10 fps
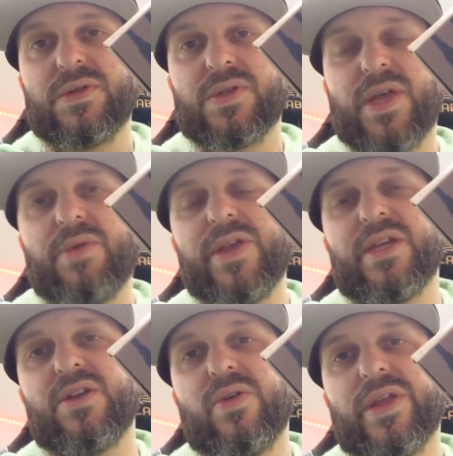so that way you
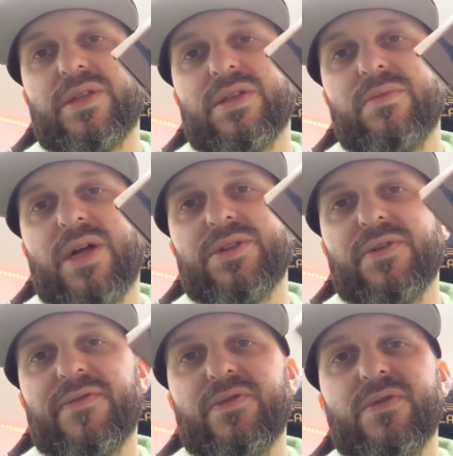can go into the
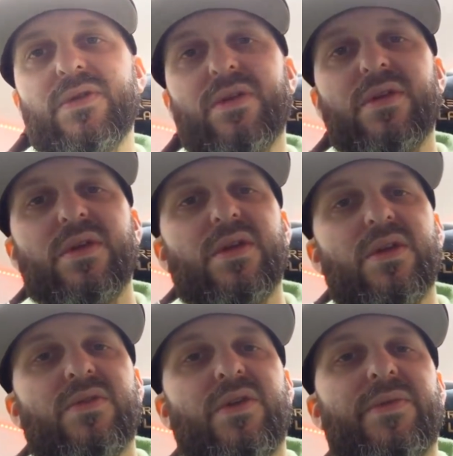monitor full,
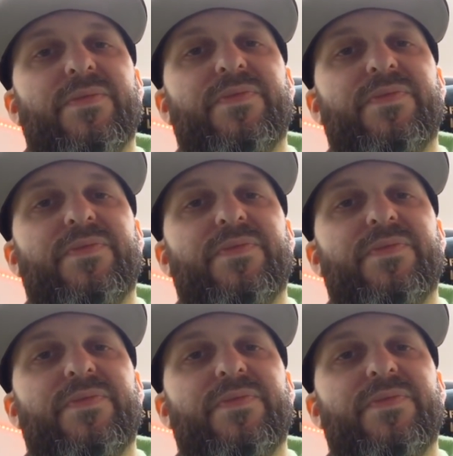right?